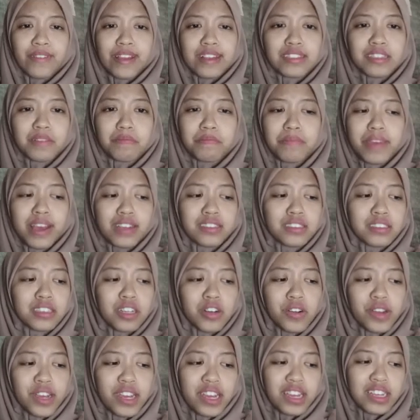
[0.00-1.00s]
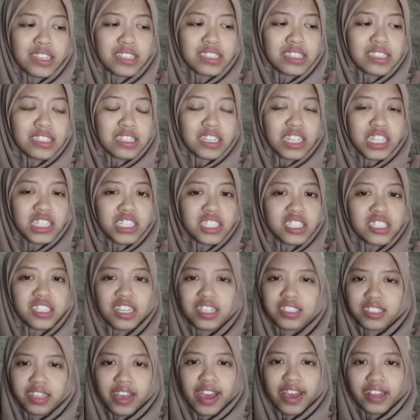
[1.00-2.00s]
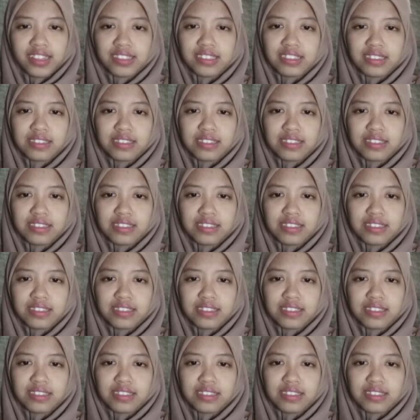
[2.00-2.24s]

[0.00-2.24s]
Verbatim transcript: is a mystery, she says.